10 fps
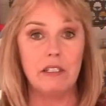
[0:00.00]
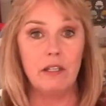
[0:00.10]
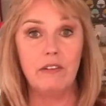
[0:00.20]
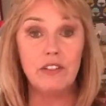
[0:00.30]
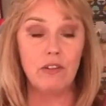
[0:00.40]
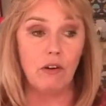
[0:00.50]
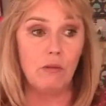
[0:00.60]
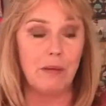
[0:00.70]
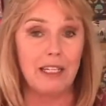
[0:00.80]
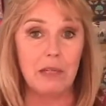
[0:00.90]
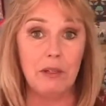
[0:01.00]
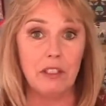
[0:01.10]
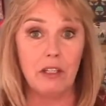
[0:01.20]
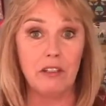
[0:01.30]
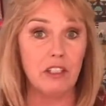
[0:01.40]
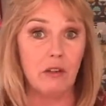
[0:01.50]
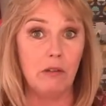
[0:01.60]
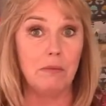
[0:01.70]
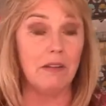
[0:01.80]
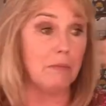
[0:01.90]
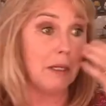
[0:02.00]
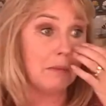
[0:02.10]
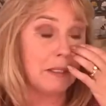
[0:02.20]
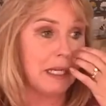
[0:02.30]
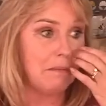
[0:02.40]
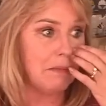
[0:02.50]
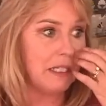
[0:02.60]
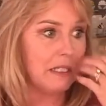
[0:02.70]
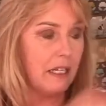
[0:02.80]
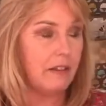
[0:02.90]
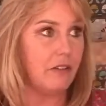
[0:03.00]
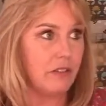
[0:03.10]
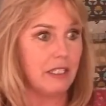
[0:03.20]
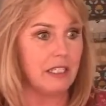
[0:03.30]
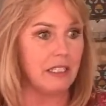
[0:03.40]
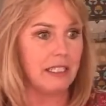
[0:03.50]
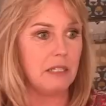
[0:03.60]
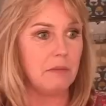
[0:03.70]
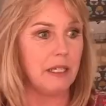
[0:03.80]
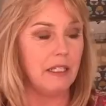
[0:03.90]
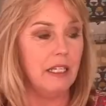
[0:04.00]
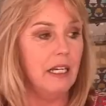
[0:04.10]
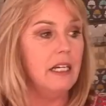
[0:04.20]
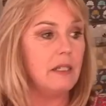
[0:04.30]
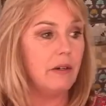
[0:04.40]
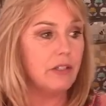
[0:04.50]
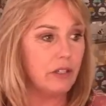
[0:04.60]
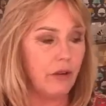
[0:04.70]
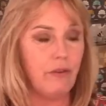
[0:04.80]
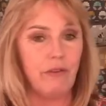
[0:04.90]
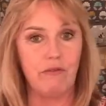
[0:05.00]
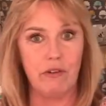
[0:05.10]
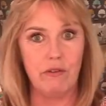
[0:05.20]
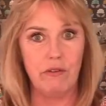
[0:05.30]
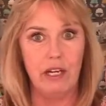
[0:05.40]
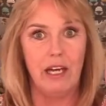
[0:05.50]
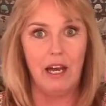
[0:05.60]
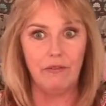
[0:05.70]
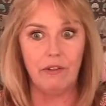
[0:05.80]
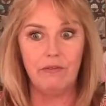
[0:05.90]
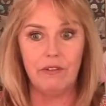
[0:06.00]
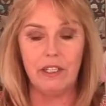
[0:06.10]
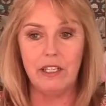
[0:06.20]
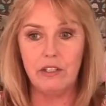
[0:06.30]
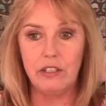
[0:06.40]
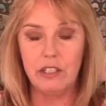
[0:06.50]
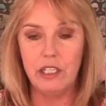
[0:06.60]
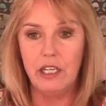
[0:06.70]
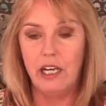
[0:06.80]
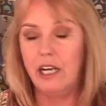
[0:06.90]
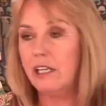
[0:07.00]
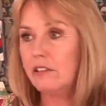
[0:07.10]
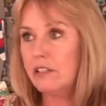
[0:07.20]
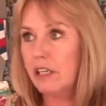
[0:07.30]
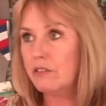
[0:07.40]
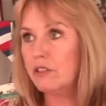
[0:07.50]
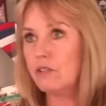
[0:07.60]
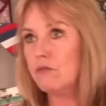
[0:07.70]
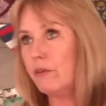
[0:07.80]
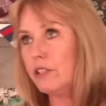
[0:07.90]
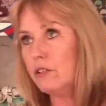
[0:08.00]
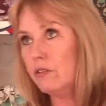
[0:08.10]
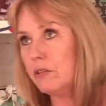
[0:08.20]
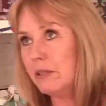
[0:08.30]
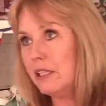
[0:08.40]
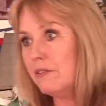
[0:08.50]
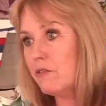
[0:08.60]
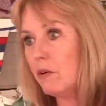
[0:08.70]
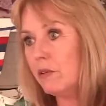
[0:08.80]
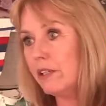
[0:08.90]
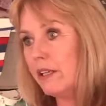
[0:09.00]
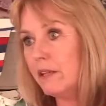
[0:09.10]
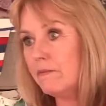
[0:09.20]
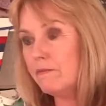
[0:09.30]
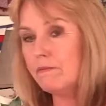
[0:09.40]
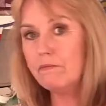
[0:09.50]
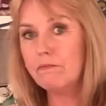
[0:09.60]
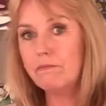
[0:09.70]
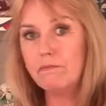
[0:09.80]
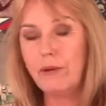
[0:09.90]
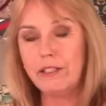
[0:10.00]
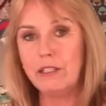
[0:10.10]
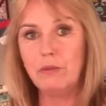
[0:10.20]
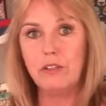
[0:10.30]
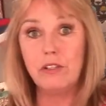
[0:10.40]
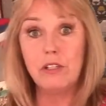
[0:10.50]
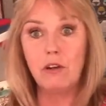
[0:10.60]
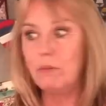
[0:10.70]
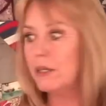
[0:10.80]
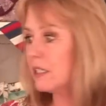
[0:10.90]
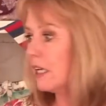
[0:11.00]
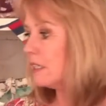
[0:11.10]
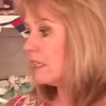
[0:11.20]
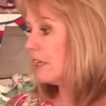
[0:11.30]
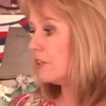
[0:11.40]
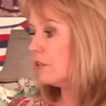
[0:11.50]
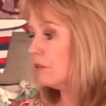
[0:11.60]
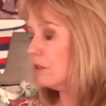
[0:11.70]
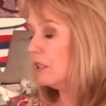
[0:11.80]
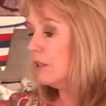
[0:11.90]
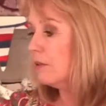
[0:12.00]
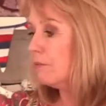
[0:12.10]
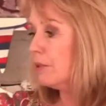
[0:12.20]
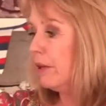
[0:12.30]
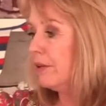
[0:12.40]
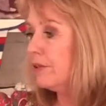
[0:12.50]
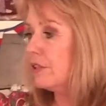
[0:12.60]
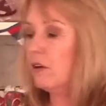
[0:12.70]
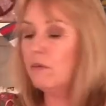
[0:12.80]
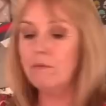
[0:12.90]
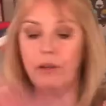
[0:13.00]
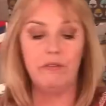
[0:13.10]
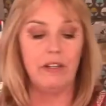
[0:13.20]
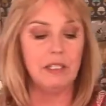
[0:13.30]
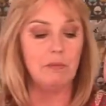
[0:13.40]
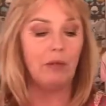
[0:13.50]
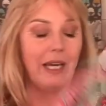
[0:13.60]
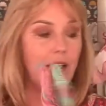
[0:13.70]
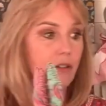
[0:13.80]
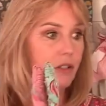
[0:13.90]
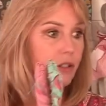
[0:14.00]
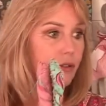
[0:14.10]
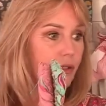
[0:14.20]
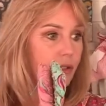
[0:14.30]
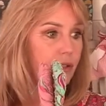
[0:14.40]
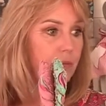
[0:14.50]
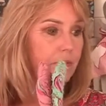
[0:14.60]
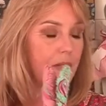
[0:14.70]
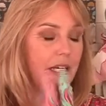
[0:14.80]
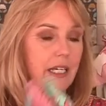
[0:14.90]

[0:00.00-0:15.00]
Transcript: So if I scroll back, I'm only going to scroll back by about 10 minutes, then they just dis disappear. So I should go through after I've finished and I'll, I'll scroll it all up and leave it rolling and then press the button and stop it. And I shall put a post on both Facebook and on YouTube.